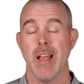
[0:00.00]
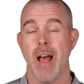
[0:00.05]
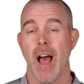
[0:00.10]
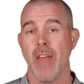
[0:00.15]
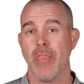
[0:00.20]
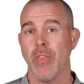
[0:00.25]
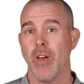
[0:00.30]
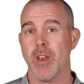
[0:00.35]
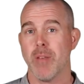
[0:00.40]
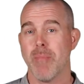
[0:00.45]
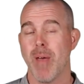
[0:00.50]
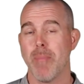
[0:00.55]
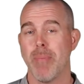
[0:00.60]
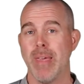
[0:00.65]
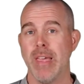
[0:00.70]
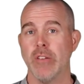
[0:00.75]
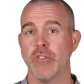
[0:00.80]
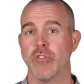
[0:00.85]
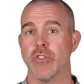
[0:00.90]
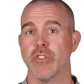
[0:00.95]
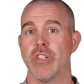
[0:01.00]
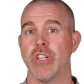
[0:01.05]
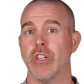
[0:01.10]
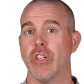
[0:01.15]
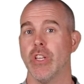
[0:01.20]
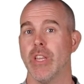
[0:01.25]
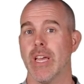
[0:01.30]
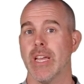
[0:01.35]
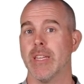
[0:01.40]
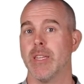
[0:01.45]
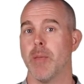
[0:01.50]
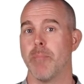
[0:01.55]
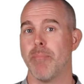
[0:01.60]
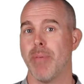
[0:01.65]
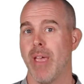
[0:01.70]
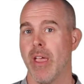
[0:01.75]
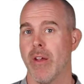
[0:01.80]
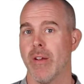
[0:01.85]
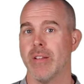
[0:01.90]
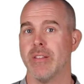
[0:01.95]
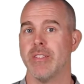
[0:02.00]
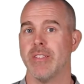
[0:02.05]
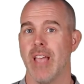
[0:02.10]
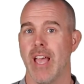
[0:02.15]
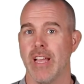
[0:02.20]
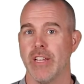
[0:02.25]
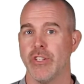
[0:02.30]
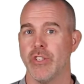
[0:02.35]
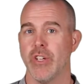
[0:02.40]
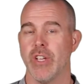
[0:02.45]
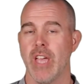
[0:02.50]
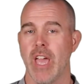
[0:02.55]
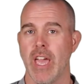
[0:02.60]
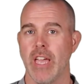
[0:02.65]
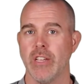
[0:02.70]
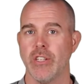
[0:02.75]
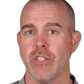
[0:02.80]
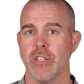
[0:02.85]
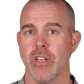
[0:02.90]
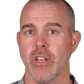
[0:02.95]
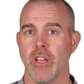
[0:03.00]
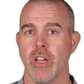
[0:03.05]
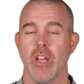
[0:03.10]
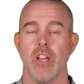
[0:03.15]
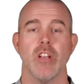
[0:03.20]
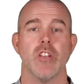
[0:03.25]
I thought it might be interesting to look at the parents' education.